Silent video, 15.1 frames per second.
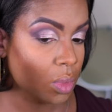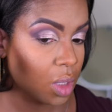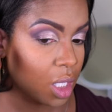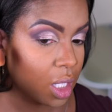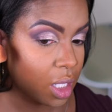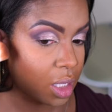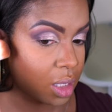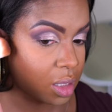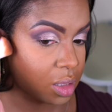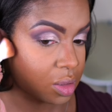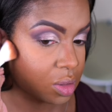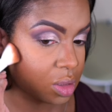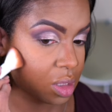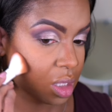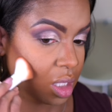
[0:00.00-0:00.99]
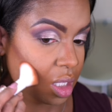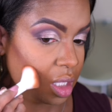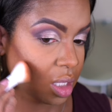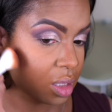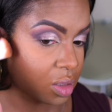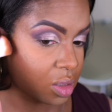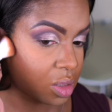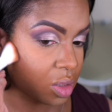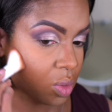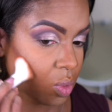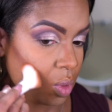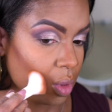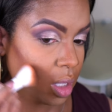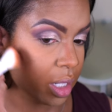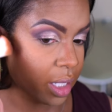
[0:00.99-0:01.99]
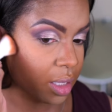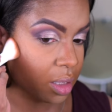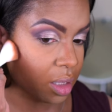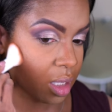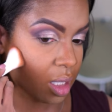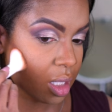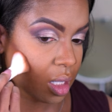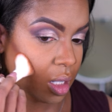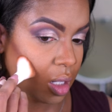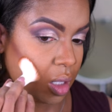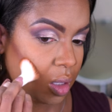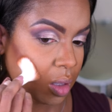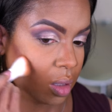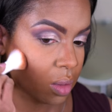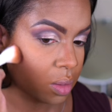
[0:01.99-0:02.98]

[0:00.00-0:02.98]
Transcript: That is it right there.